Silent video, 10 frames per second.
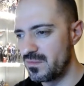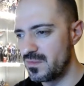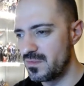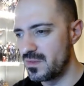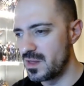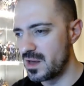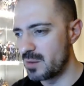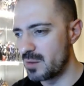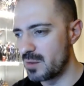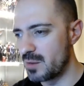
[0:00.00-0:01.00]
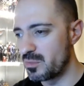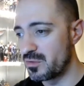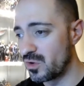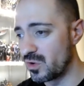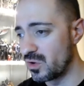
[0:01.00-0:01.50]
Now,
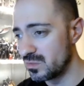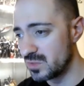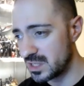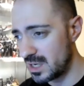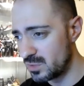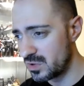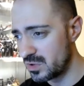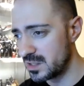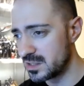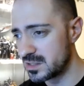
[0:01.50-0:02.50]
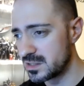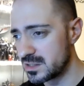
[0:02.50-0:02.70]
there's a couple more things,